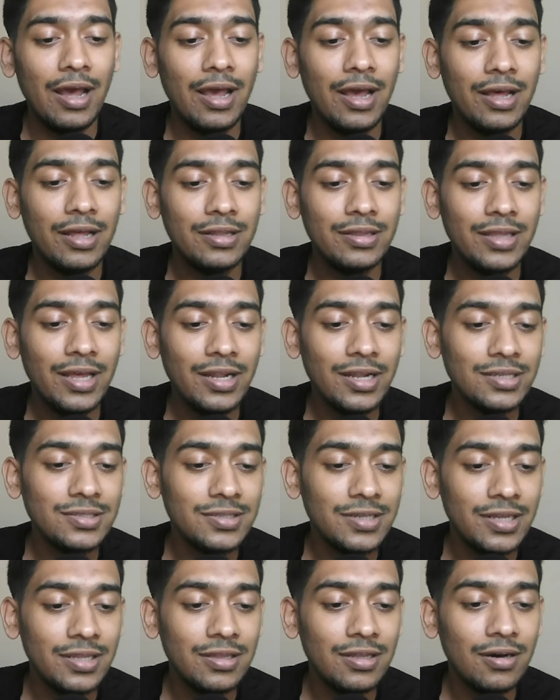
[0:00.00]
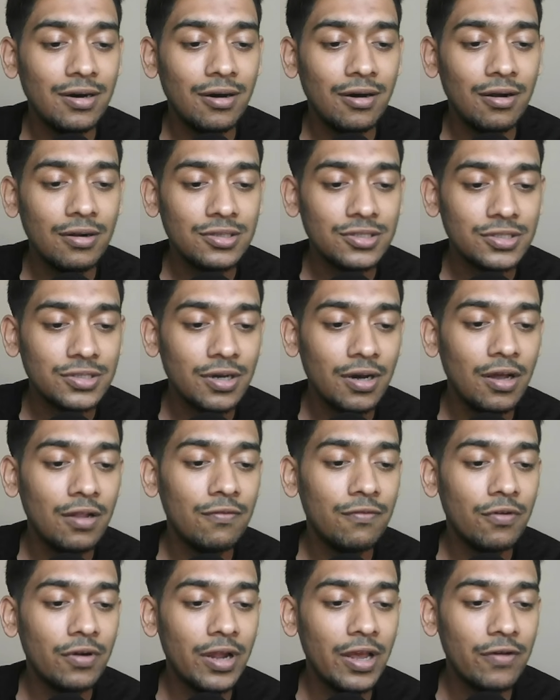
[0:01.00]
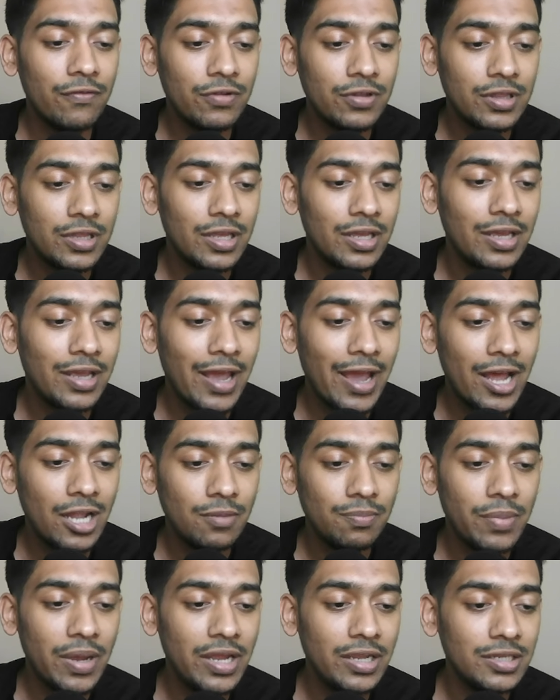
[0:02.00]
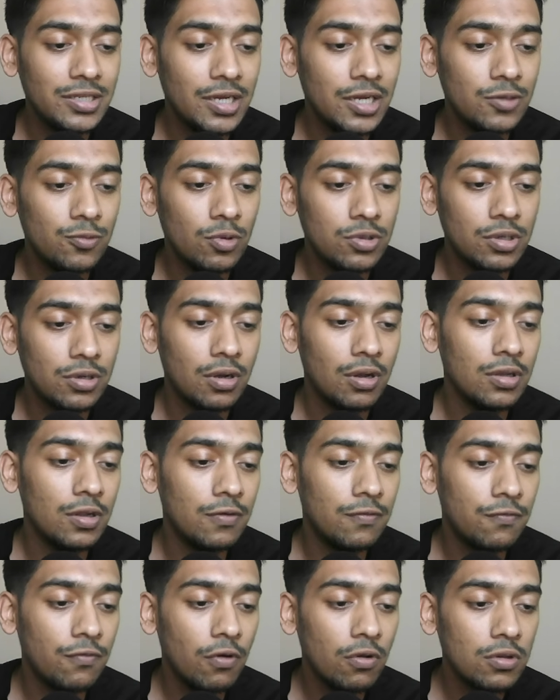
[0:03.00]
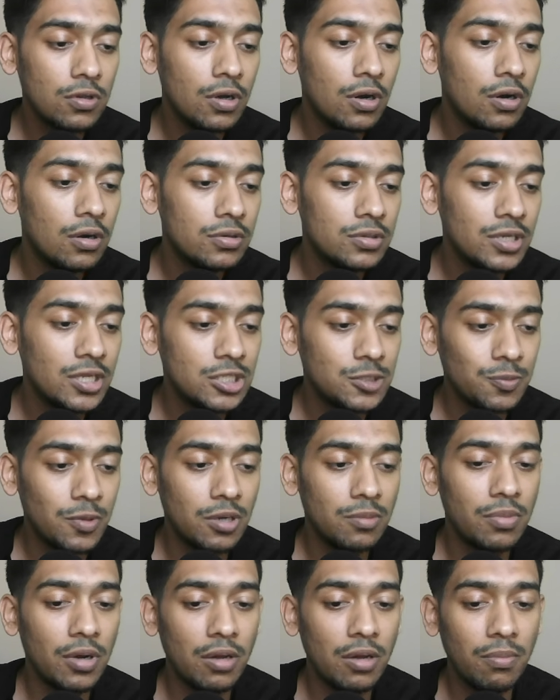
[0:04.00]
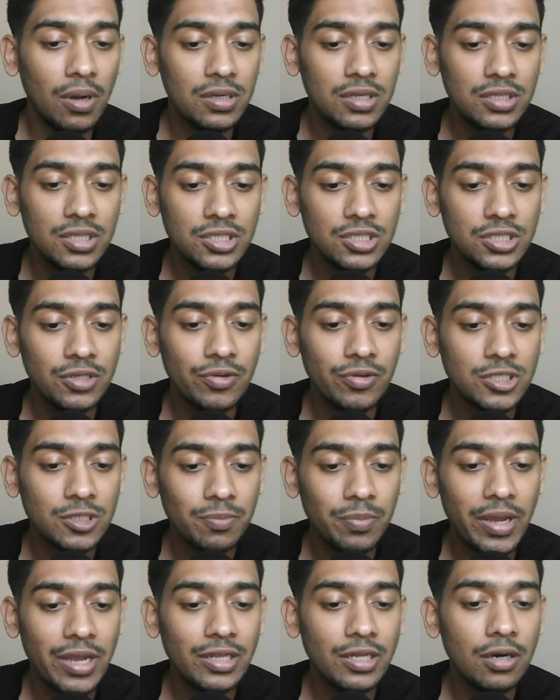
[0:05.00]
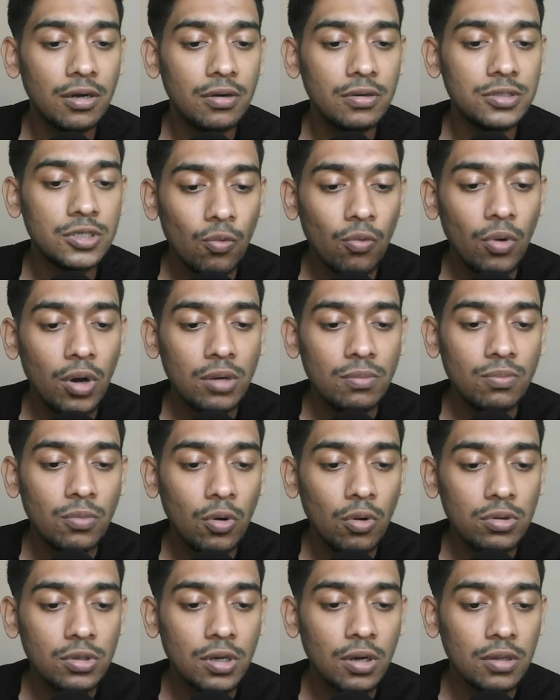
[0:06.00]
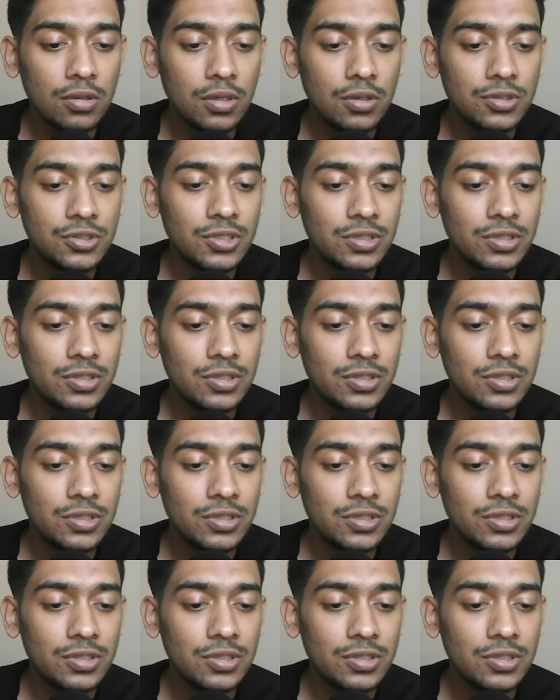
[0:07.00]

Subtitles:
And then I said the art style for everything, hand painted, watercolor, folk art inspired by Bangladeshi rickshaw paint art, warm bold colors,